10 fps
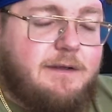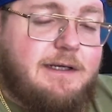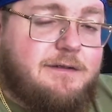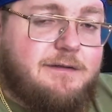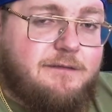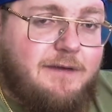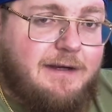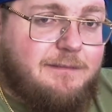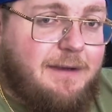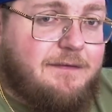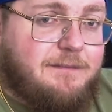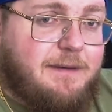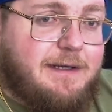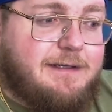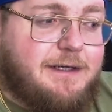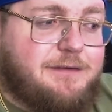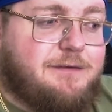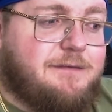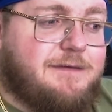An interesting fact about the PACT Act, too,